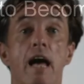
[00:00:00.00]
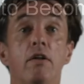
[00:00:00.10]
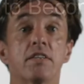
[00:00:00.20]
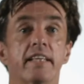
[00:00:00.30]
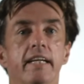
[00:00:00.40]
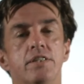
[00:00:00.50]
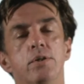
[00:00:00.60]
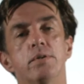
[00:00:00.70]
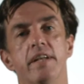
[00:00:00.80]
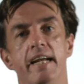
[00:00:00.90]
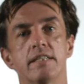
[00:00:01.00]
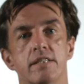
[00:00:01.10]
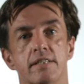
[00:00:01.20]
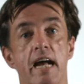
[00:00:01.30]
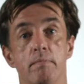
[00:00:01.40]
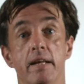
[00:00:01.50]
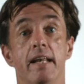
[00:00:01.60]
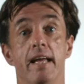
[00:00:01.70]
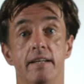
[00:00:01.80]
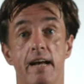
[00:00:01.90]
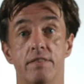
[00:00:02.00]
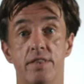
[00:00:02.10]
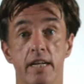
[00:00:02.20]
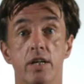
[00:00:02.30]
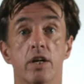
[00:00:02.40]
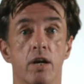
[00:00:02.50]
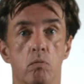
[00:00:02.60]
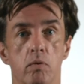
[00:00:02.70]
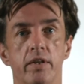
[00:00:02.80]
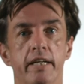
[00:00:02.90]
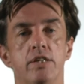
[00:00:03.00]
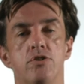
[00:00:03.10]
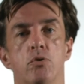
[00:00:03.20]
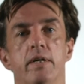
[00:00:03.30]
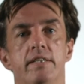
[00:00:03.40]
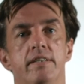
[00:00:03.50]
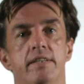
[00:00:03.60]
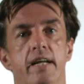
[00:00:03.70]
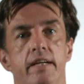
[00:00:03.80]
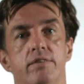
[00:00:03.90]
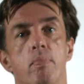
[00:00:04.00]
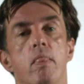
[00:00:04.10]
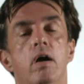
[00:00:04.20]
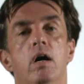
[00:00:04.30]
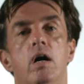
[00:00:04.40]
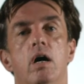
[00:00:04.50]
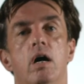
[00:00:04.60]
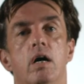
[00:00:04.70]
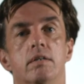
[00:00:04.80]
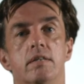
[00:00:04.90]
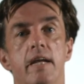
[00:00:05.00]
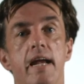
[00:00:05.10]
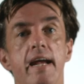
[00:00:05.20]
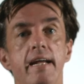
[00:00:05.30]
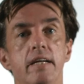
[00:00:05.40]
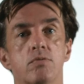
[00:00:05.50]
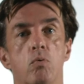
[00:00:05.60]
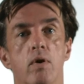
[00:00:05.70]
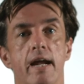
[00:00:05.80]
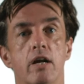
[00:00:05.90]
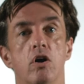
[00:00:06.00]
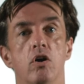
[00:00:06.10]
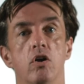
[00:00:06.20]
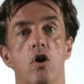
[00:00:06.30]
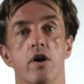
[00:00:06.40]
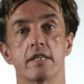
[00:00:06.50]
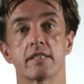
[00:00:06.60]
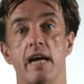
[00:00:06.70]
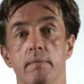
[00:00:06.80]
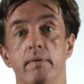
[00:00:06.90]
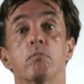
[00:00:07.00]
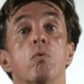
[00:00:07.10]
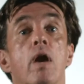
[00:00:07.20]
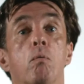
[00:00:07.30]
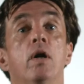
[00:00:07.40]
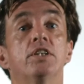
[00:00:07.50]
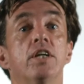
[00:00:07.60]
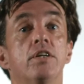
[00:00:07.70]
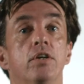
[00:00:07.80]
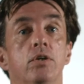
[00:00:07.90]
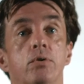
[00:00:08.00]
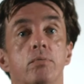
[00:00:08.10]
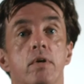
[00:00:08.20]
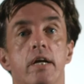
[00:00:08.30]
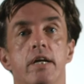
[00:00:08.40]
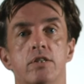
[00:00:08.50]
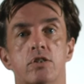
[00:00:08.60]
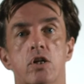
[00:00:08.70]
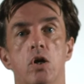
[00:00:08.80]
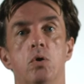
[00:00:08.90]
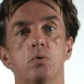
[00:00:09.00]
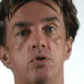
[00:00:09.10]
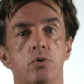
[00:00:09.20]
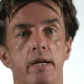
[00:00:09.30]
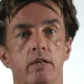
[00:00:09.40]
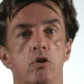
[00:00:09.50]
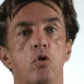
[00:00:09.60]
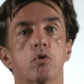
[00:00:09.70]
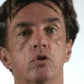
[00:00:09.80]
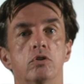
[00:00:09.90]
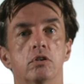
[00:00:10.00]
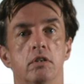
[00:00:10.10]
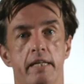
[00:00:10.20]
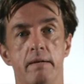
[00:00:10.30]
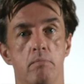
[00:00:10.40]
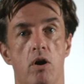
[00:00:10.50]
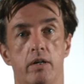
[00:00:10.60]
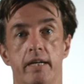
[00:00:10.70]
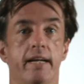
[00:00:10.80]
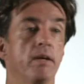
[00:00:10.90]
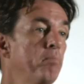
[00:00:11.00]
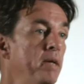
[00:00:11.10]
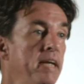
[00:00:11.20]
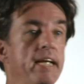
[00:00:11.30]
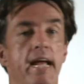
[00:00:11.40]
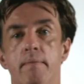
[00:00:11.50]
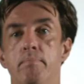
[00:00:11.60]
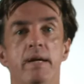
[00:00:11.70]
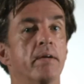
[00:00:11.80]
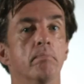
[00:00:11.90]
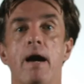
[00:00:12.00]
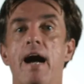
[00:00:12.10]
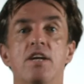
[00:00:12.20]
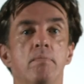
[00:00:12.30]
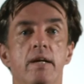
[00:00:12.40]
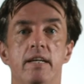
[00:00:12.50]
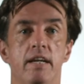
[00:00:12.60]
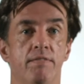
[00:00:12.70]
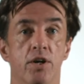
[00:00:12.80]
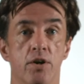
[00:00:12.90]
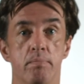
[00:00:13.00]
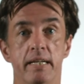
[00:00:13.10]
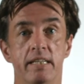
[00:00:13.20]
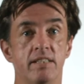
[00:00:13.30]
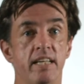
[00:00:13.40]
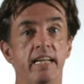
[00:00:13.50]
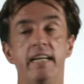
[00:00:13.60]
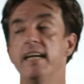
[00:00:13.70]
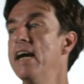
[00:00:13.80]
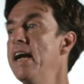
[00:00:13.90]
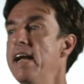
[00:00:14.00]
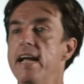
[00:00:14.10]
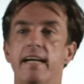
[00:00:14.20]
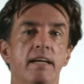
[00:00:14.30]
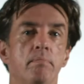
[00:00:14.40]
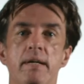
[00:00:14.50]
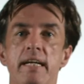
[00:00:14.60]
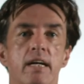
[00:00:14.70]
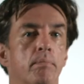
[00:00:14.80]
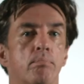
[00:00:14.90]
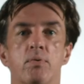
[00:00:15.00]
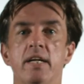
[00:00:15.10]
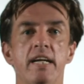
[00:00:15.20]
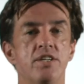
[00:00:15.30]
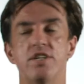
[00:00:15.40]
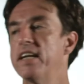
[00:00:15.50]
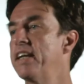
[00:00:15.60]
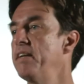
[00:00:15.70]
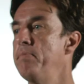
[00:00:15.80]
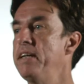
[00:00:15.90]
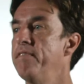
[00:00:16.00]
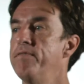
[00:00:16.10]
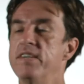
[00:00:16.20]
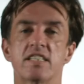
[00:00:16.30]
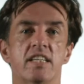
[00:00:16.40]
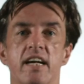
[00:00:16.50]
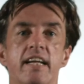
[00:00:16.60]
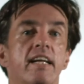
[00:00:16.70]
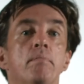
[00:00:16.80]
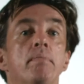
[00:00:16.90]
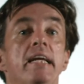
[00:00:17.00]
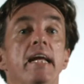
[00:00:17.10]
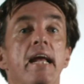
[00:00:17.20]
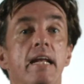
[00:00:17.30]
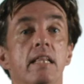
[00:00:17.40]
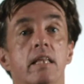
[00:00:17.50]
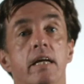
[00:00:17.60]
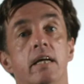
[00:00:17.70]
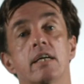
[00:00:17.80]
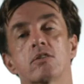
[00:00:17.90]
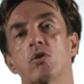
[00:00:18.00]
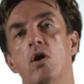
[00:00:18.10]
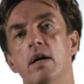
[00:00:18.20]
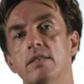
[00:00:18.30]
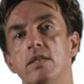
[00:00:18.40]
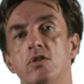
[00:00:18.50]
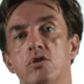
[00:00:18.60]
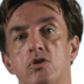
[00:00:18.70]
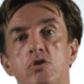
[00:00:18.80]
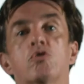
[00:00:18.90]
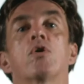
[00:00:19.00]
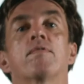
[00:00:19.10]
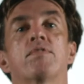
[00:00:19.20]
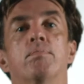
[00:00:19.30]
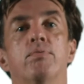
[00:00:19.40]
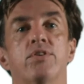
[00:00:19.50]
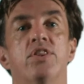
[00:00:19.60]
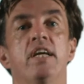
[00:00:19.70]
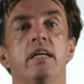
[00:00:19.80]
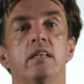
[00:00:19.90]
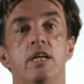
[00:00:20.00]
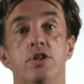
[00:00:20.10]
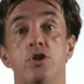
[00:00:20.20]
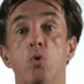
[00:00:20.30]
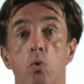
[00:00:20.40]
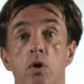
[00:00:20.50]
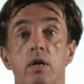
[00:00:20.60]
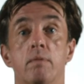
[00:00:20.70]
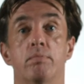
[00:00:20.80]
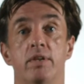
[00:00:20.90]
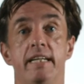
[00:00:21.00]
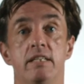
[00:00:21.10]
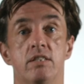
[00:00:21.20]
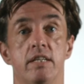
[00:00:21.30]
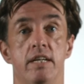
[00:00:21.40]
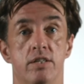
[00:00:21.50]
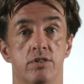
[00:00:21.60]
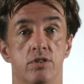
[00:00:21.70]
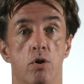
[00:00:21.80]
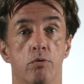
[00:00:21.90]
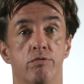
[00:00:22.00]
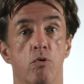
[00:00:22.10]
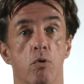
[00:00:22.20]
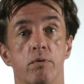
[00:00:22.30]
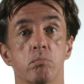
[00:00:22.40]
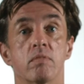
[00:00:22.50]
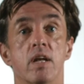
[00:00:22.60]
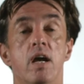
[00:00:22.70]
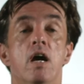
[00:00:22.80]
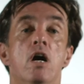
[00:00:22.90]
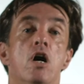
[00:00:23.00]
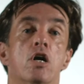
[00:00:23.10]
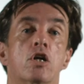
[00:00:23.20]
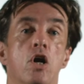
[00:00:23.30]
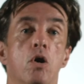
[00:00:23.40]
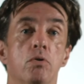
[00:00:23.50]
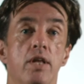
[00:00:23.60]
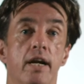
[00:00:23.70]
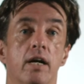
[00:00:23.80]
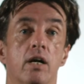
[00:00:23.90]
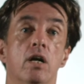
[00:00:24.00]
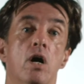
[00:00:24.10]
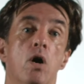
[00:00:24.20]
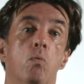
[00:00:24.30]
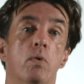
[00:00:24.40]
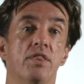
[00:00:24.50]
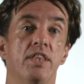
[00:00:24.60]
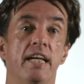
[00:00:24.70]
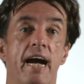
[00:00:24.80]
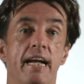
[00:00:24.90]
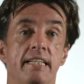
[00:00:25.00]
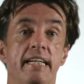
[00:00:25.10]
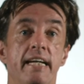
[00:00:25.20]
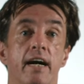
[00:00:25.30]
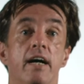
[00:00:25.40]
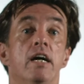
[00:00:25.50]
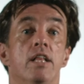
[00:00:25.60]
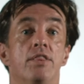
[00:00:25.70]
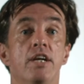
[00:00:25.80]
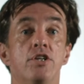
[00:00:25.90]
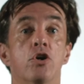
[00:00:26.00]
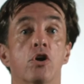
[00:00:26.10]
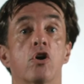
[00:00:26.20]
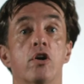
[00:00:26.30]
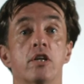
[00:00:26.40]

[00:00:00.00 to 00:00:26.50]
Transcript: Now let's get into today's assignment, and I think you're going to really enjoy today's. Today is one I call on assignment. What I want you to do is go to a local landmark. It can be a big monument if you're in a big city. It can be a bridge, it can be a vista, it can be anything, as long as it's sort of the thing that your place is known for. Go there with the idea that you're